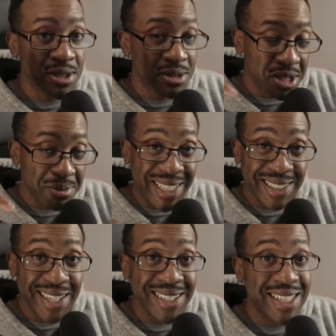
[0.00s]
There's gonna be
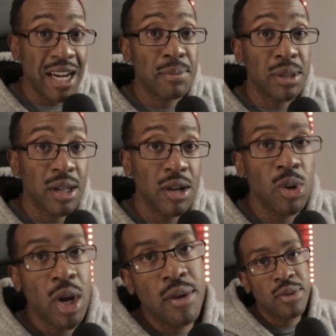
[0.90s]
links down below.